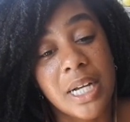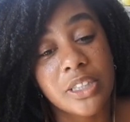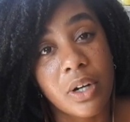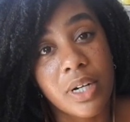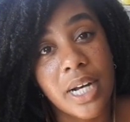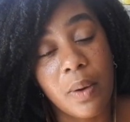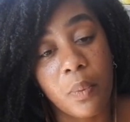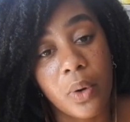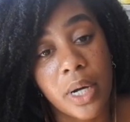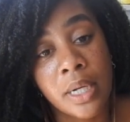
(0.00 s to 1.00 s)
I started
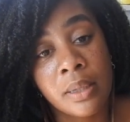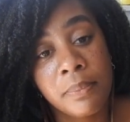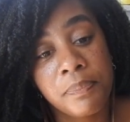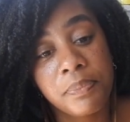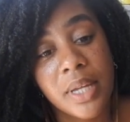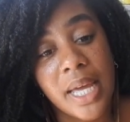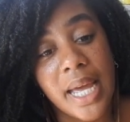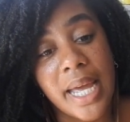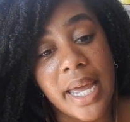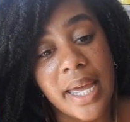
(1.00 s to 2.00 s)
at 1
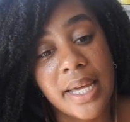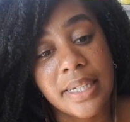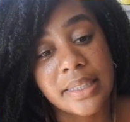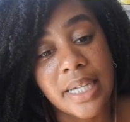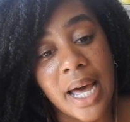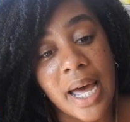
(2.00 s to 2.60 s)
and